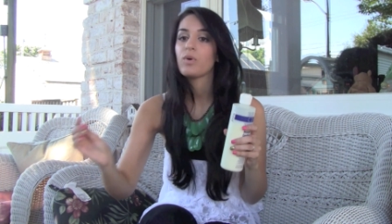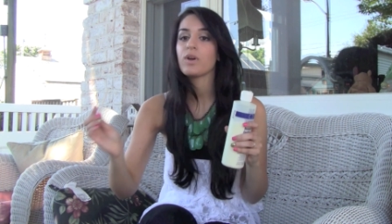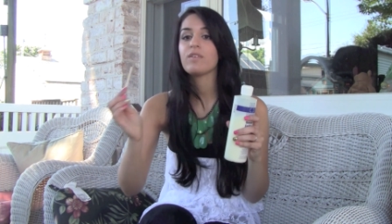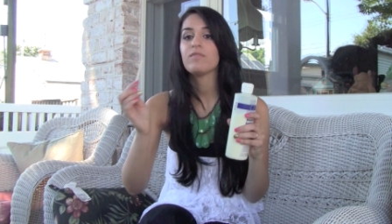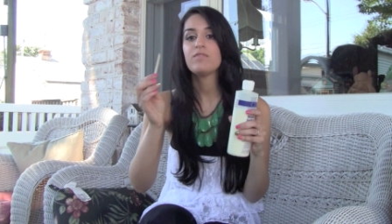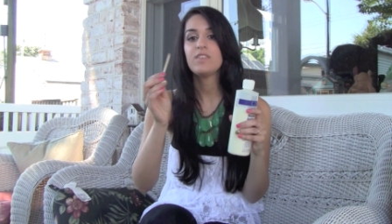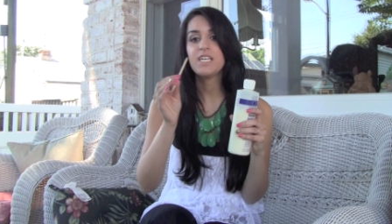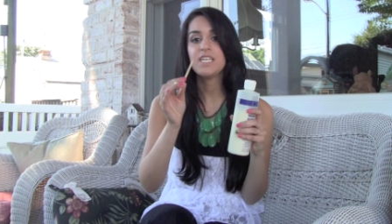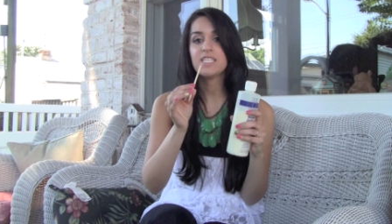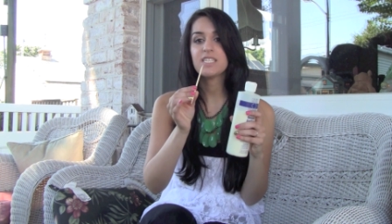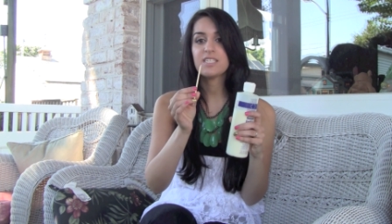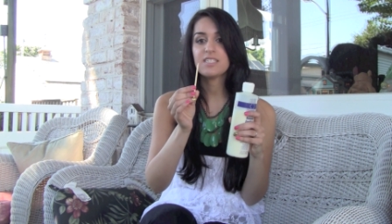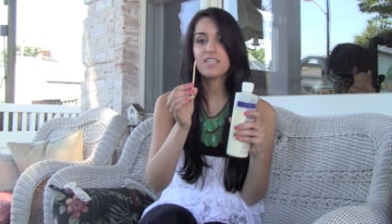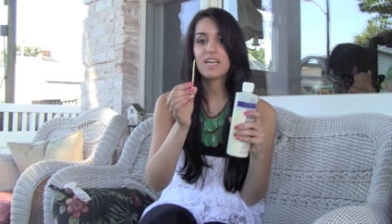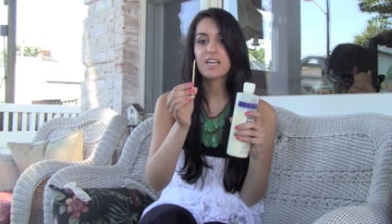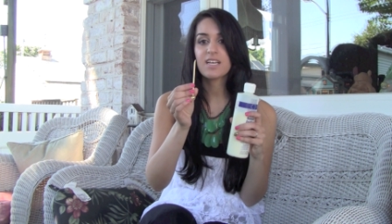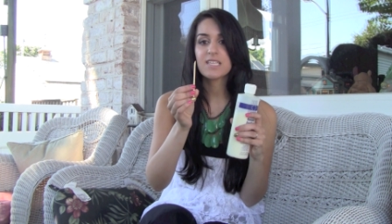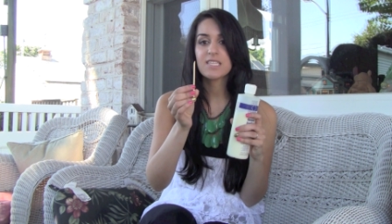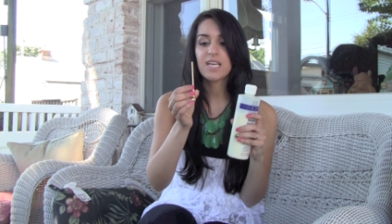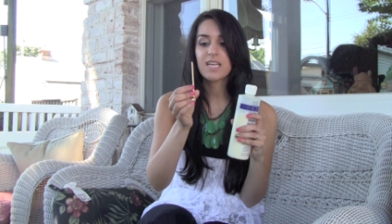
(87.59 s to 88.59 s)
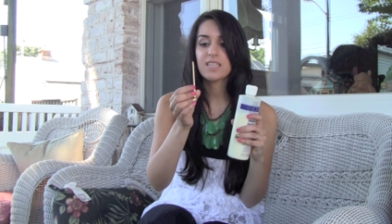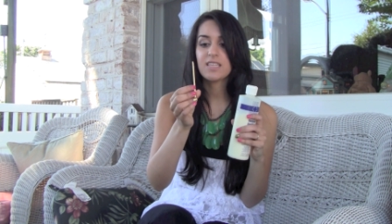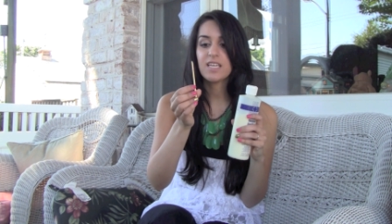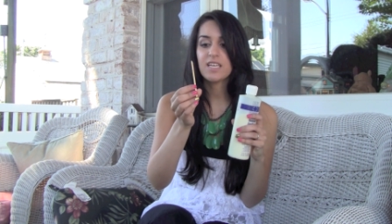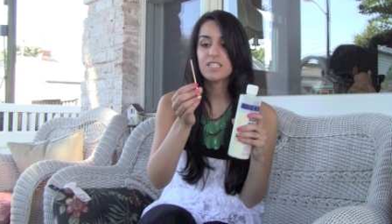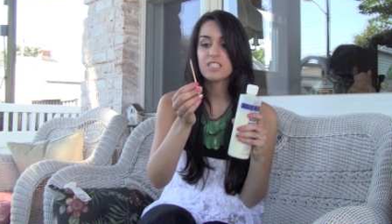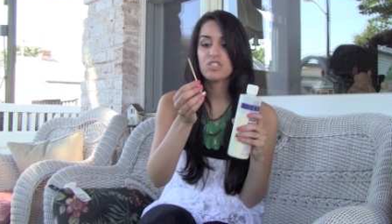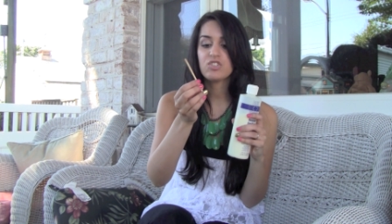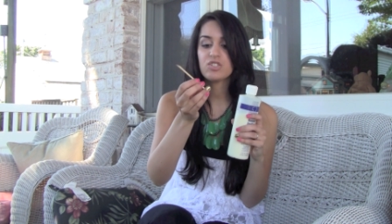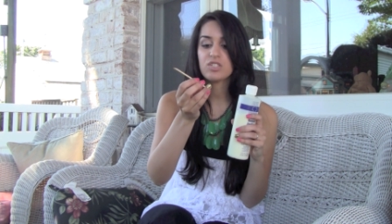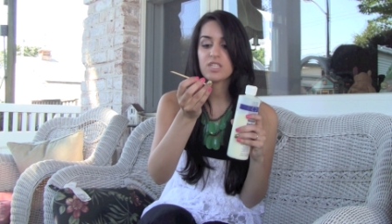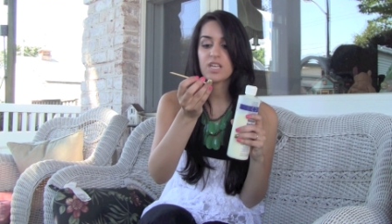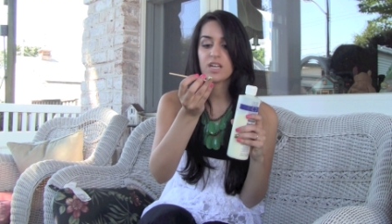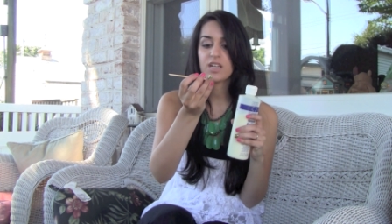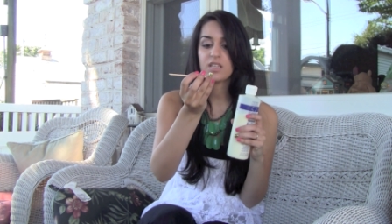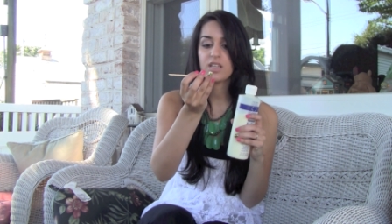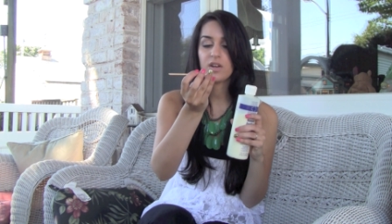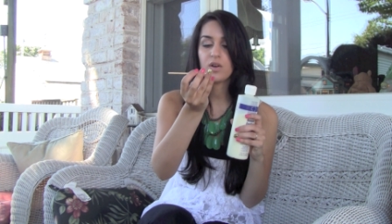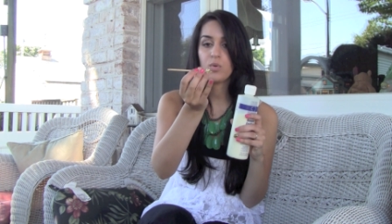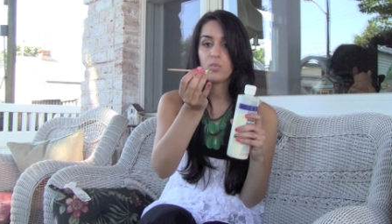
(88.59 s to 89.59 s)
one of these sticks like this, just like
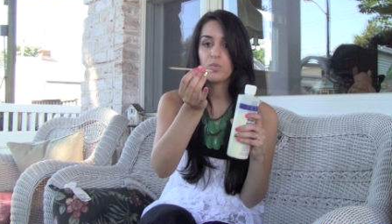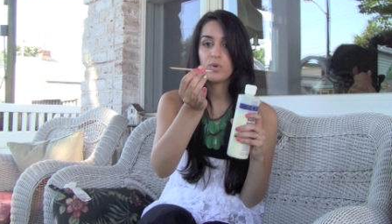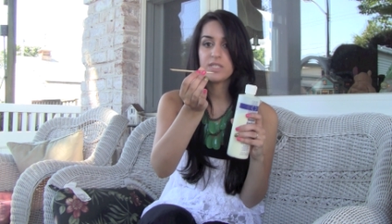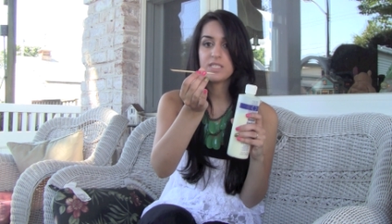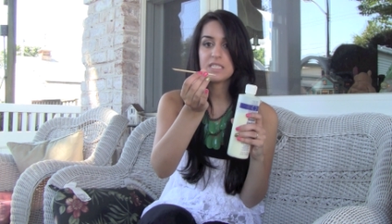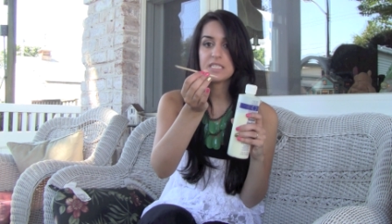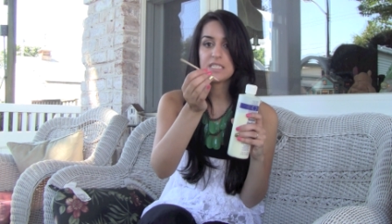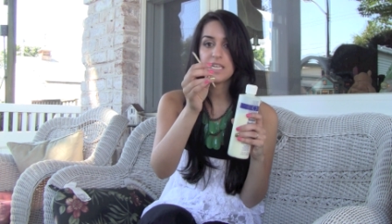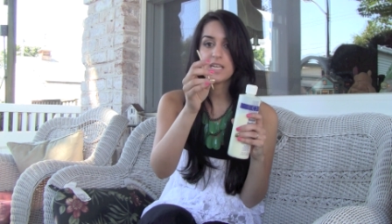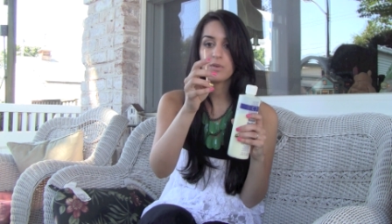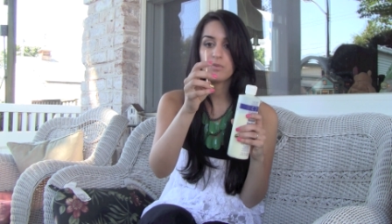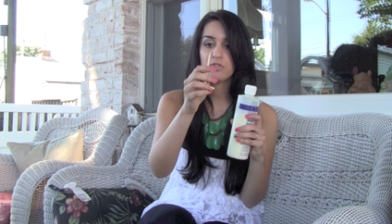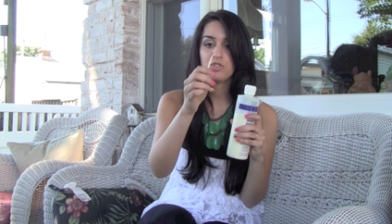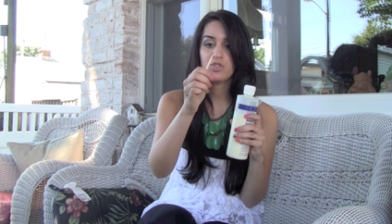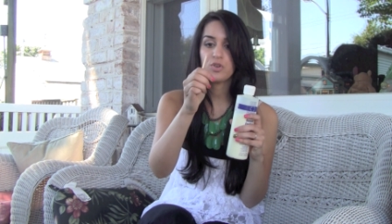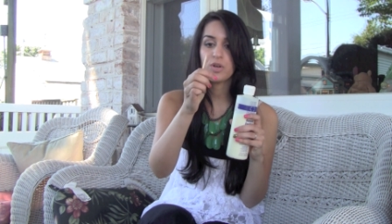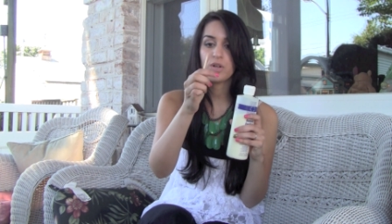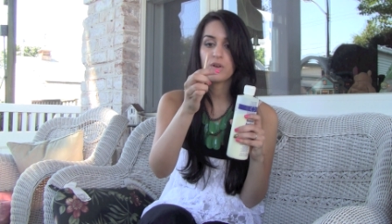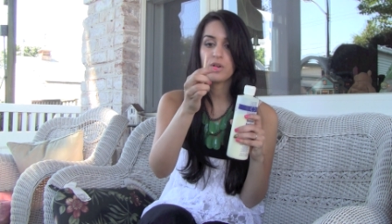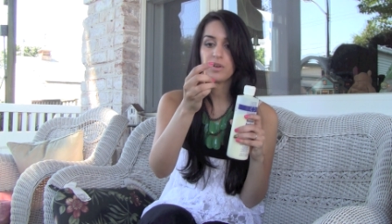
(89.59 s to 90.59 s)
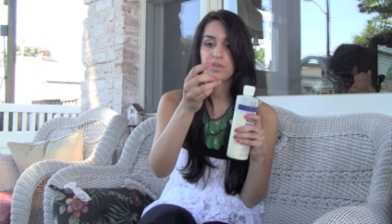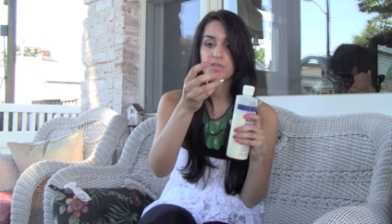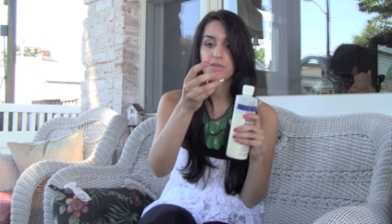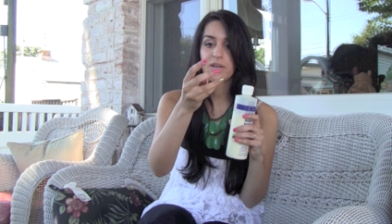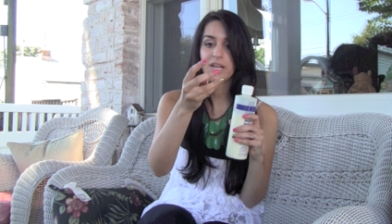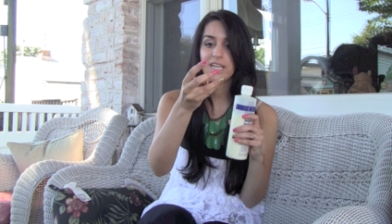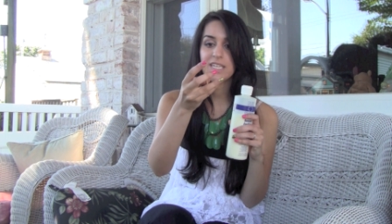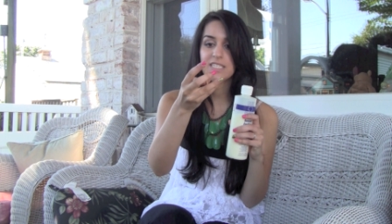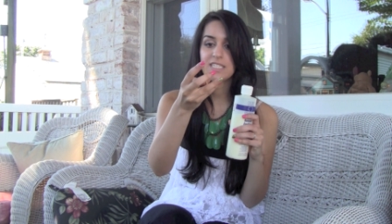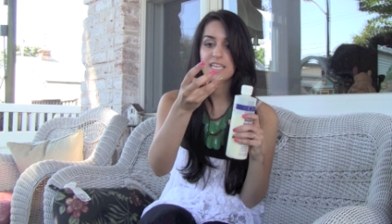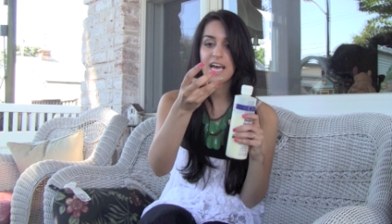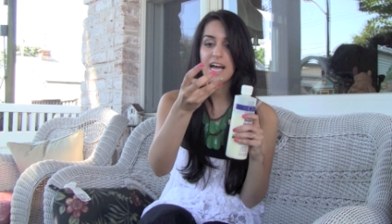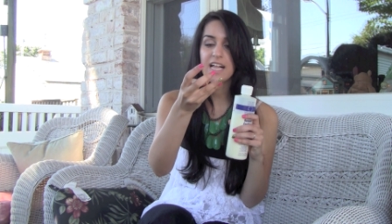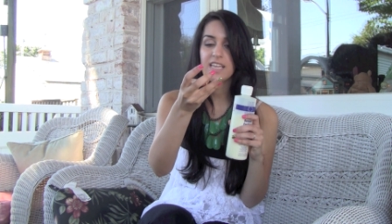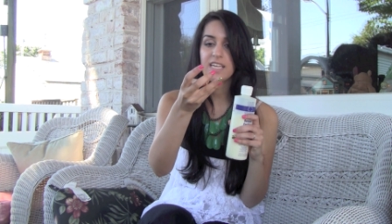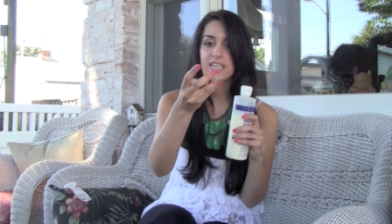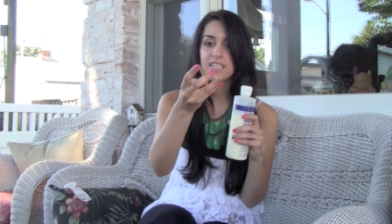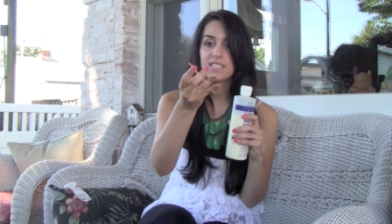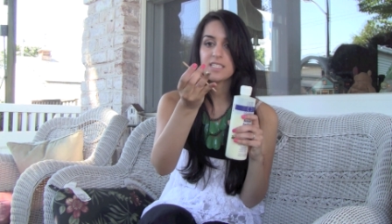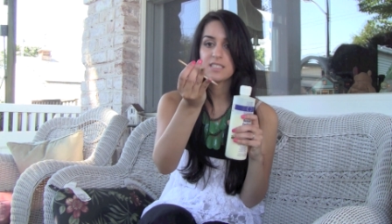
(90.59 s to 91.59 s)
a little wood stick, which you can also get at
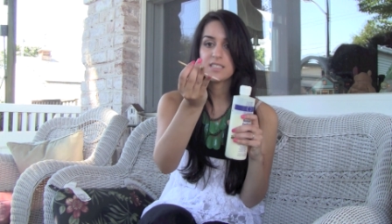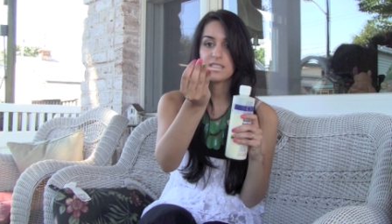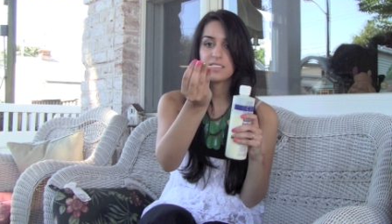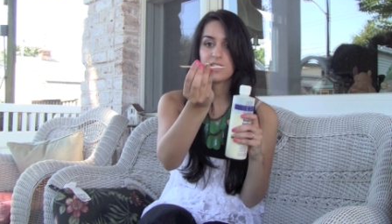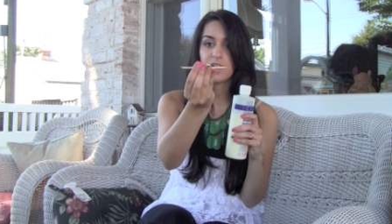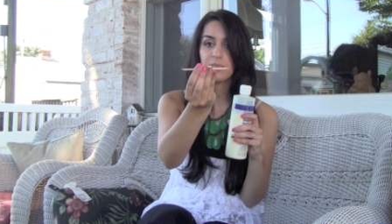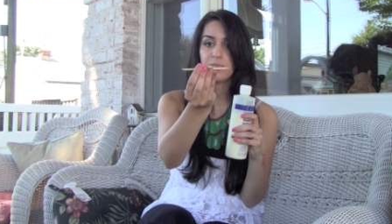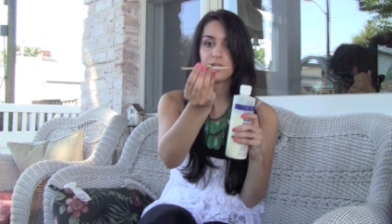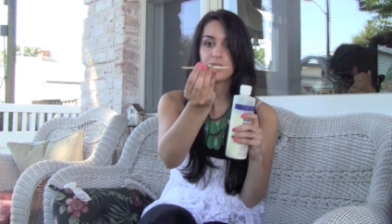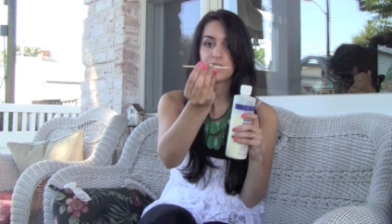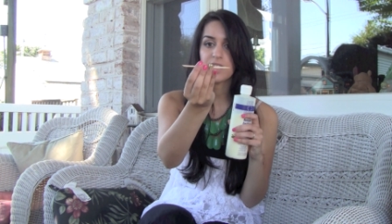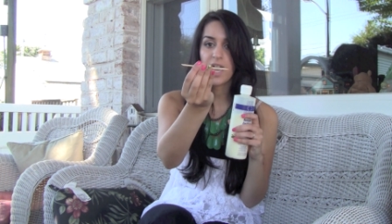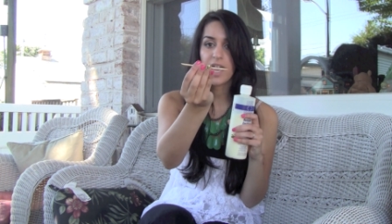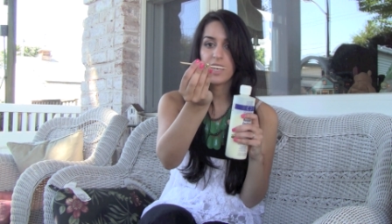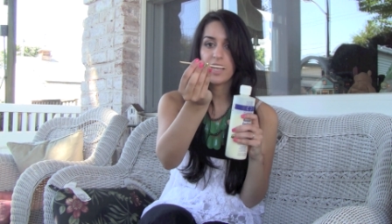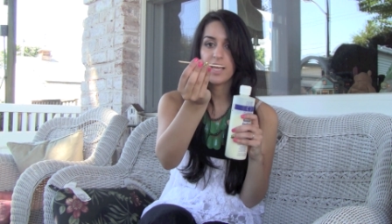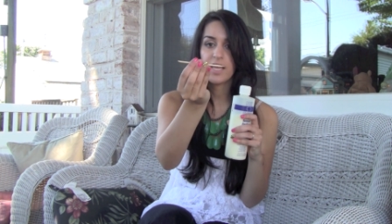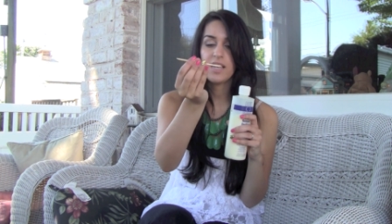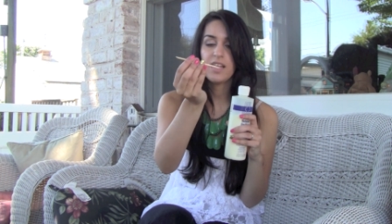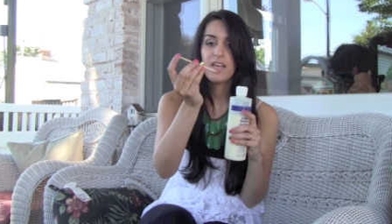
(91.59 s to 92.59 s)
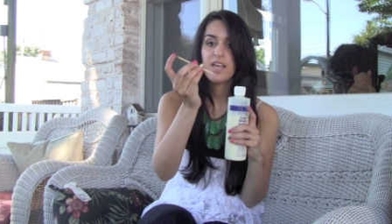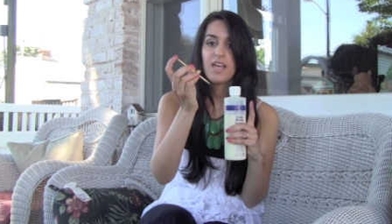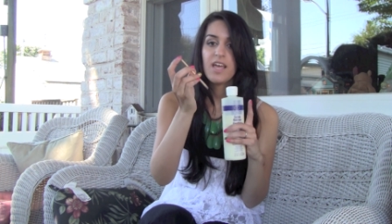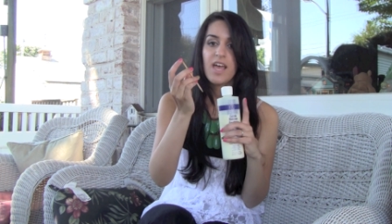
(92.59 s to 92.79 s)
Sally's. It's double-sided.